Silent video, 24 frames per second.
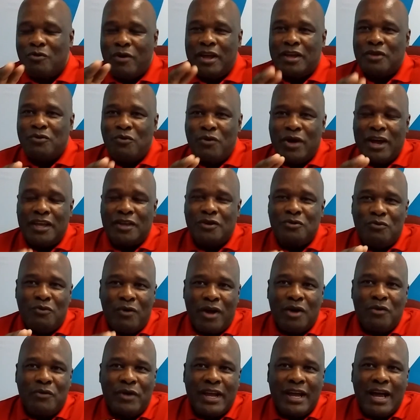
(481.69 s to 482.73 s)

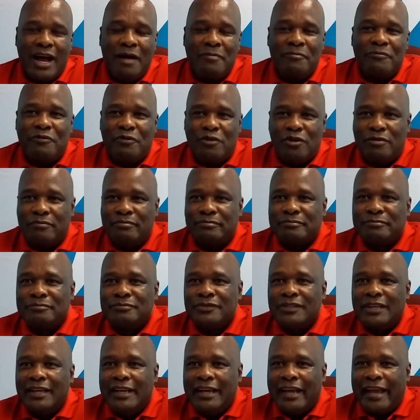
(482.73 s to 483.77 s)
where we come from.
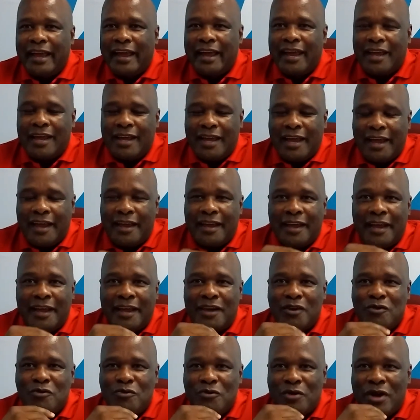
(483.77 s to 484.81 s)

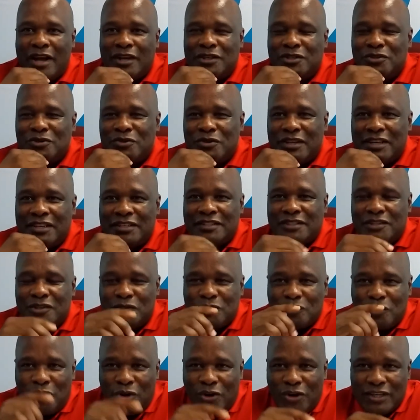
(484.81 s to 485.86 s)

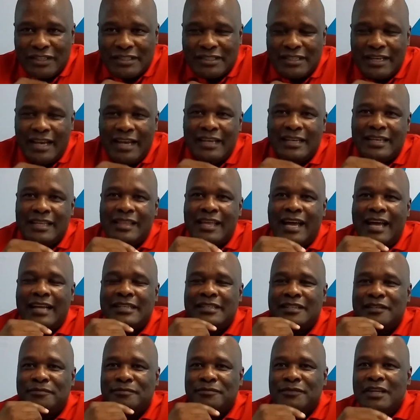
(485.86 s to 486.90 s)
It's always said
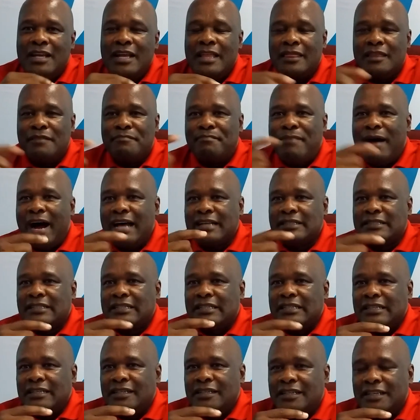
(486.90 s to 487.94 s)
that in the
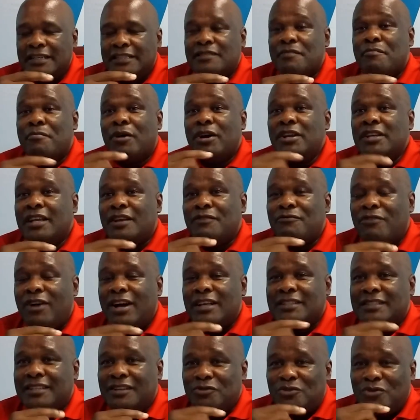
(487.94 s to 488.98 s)
past, it's important for
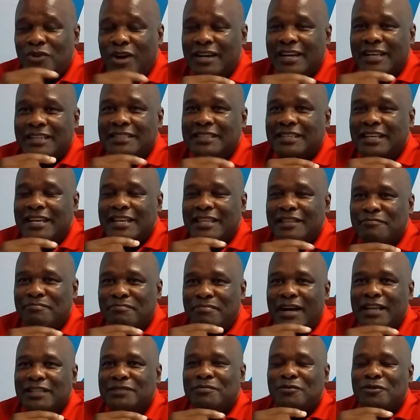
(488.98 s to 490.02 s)
us to understand the
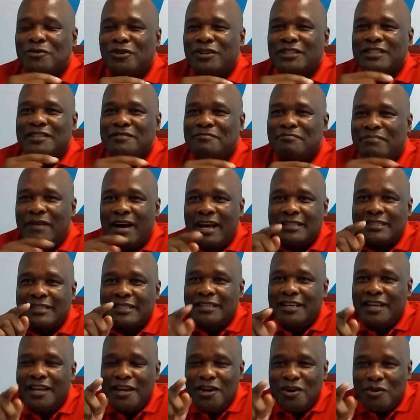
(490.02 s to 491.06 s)
past, because the past
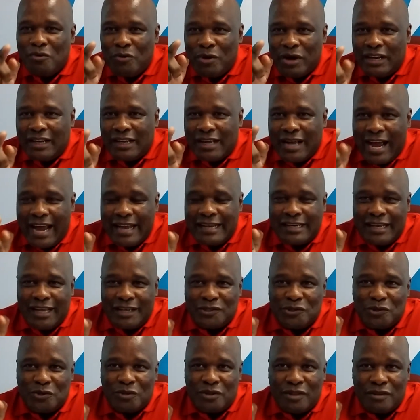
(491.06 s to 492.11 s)
will guide
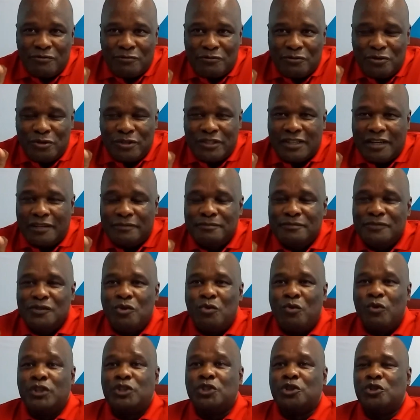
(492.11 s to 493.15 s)
us to the future.
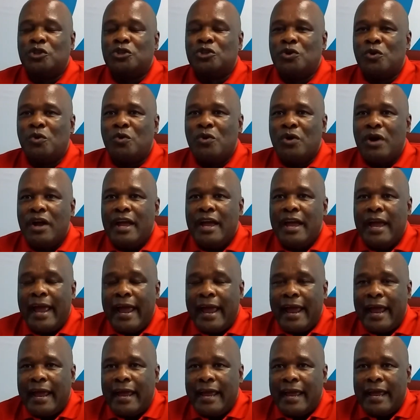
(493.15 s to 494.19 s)
We should
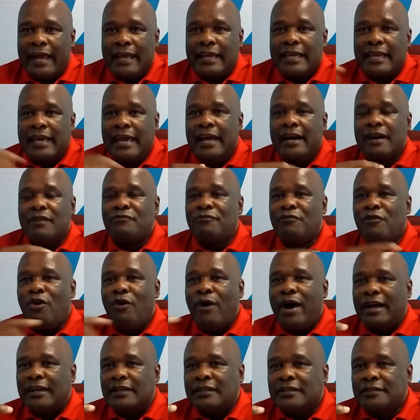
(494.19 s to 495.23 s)
carry
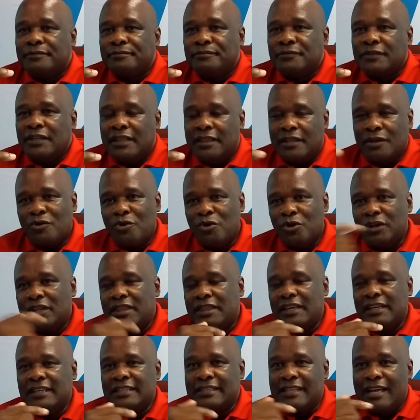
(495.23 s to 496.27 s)
forward the good
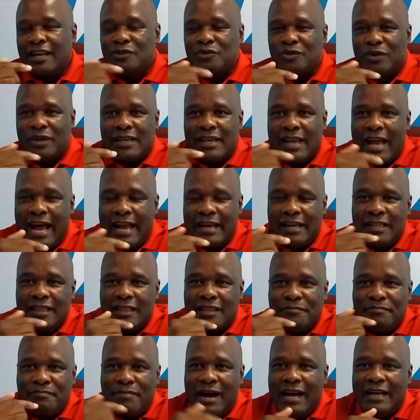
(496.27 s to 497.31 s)
things that were done in
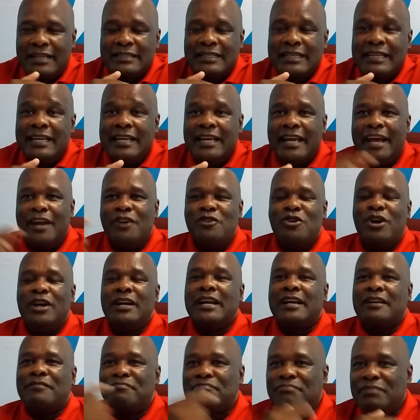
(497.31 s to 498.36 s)
the past and not
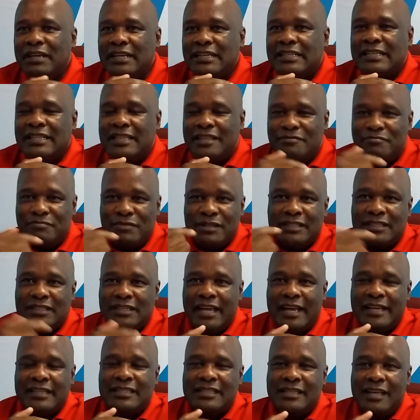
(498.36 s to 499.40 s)
repeat the
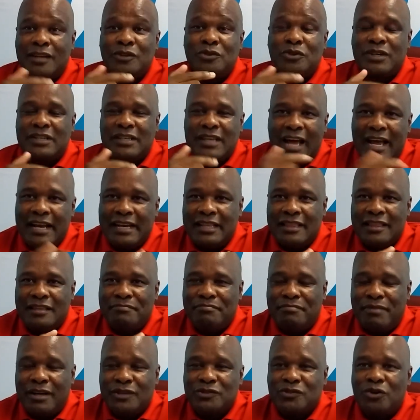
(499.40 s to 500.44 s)
mistakes that were done in the
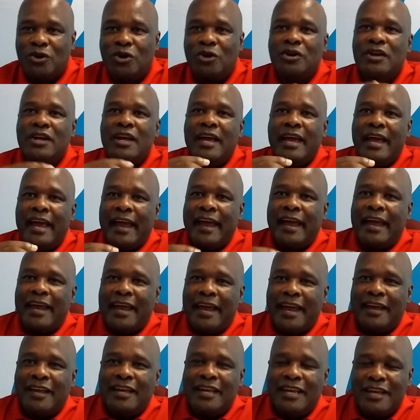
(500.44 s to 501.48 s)
past. So
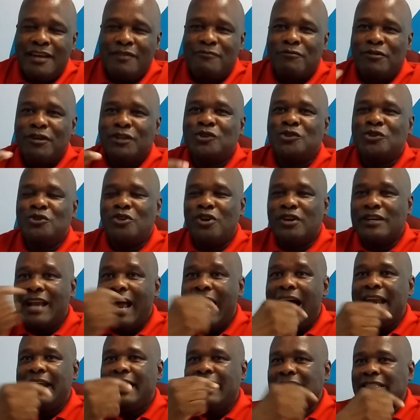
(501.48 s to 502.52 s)
if we do not
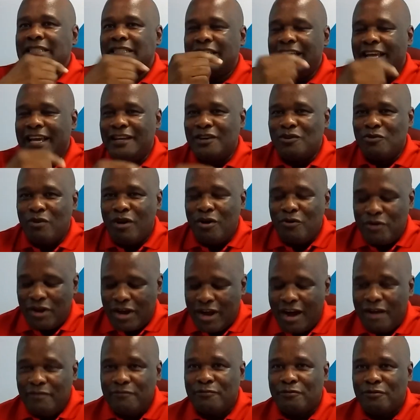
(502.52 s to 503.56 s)
understand where we
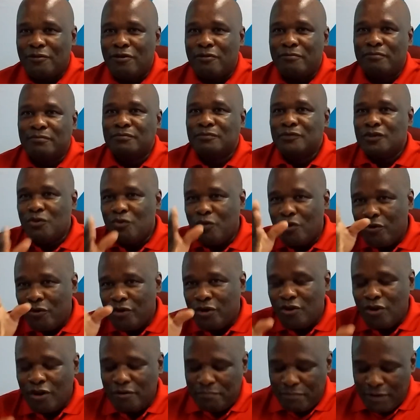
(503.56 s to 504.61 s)
come from, we
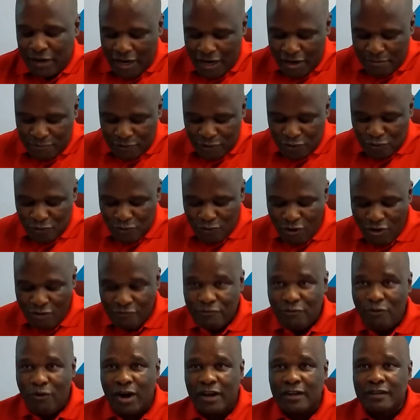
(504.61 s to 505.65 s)
will not be able to go
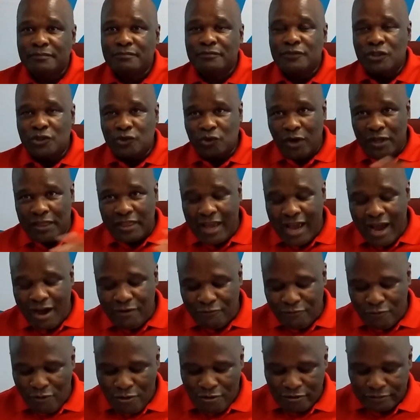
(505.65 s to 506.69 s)
forward. So
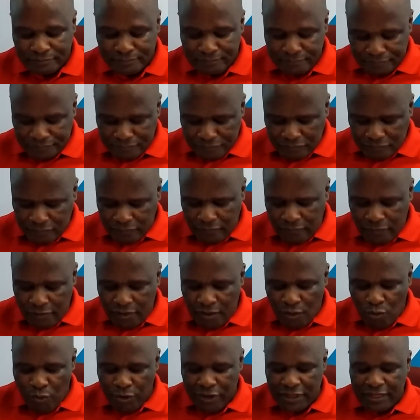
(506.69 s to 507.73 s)
therefore,
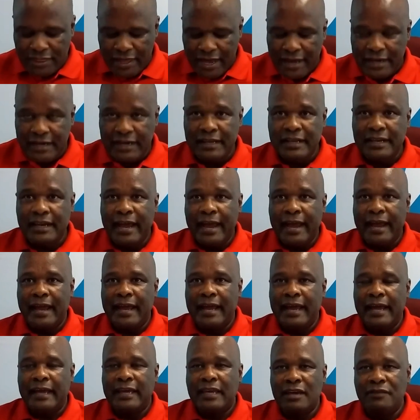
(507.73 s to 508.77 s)
we then
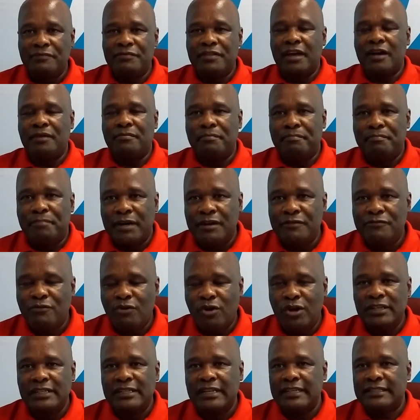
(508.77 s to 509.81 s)
give the brief
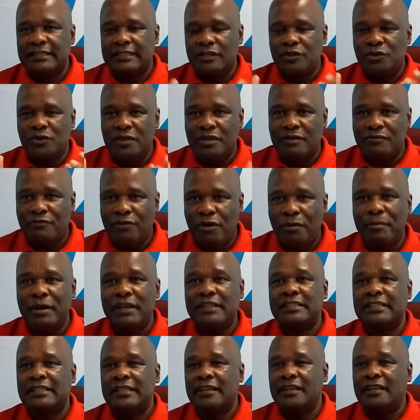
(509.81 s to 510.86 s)
context into the
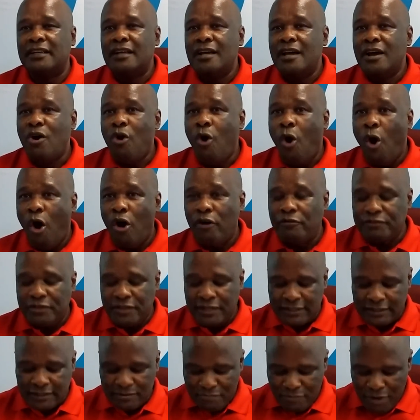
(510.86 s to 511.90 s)
formation of
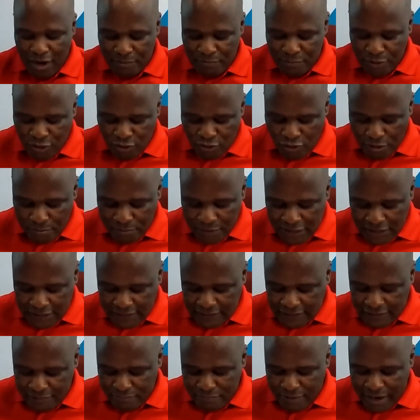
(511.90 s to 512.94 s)
the Zimbabwe
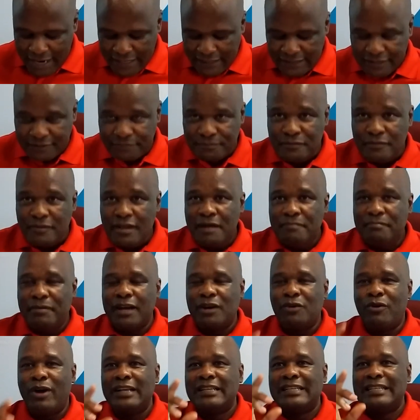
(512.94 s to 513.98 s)
Communist Party.
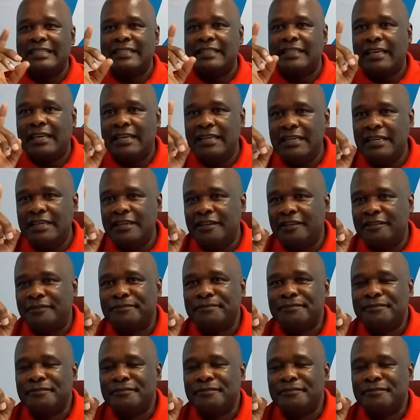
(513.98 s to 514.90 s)
But what is key